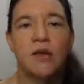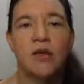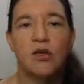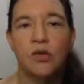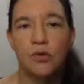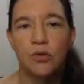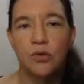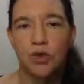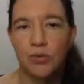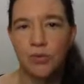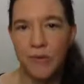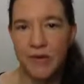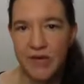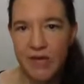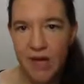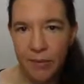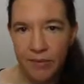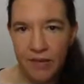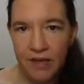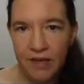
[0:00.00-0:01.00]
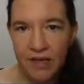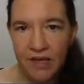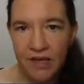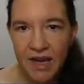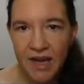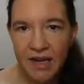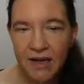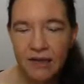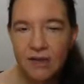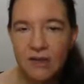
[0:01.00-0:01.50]
do speed up the
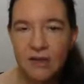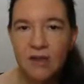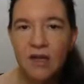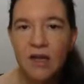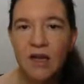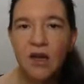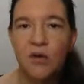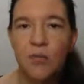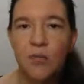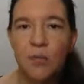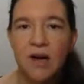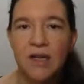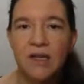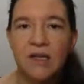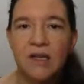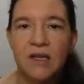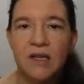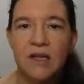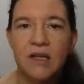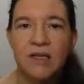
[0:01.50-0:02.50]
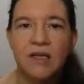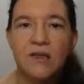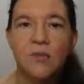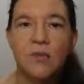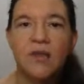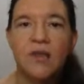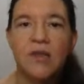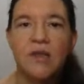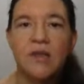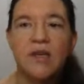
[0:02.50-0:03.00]
attacks, but it's
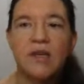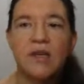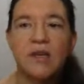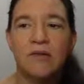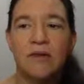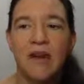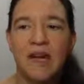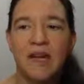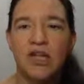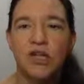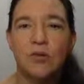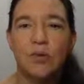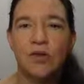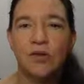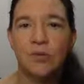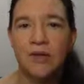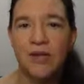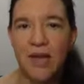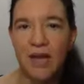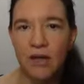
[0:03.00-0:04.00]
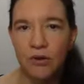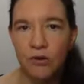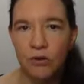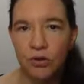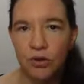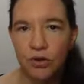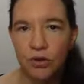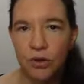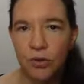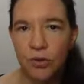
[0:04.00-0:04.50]
within a range which we can
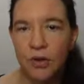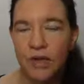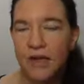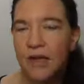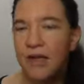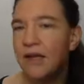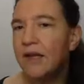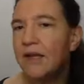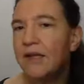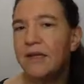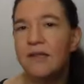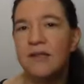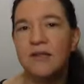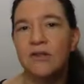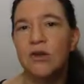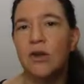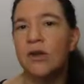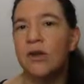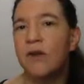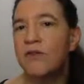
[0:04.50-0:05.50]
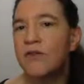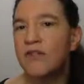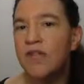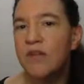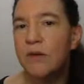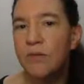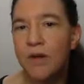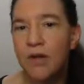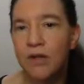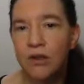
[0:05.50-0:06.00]
control. It's sort of
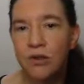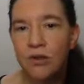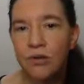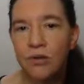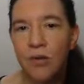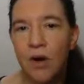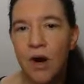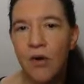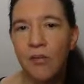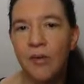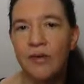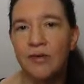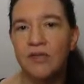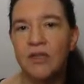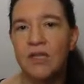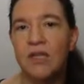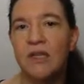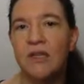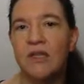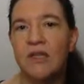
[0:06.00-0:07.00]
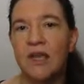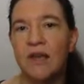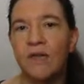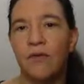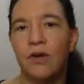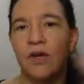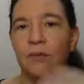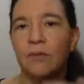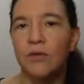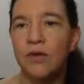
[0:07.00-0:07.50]
similar to how we've seen, say,
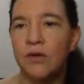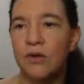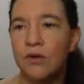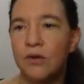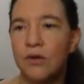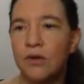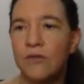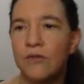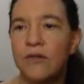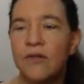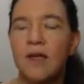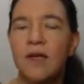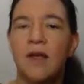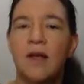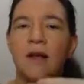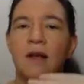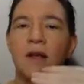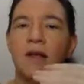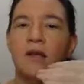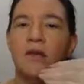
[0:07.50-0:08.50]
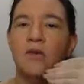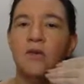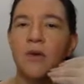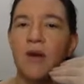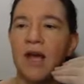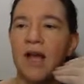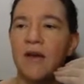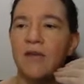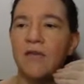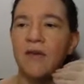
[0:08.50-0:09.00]
for elliptic curves. You
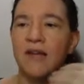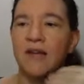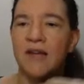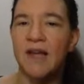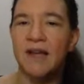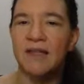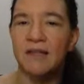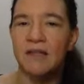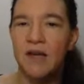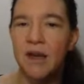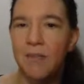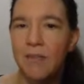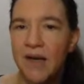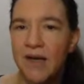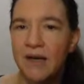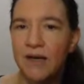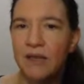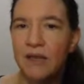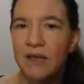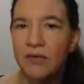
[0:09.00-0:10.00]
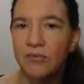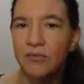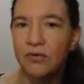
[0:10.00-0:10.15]
have attacks that are better than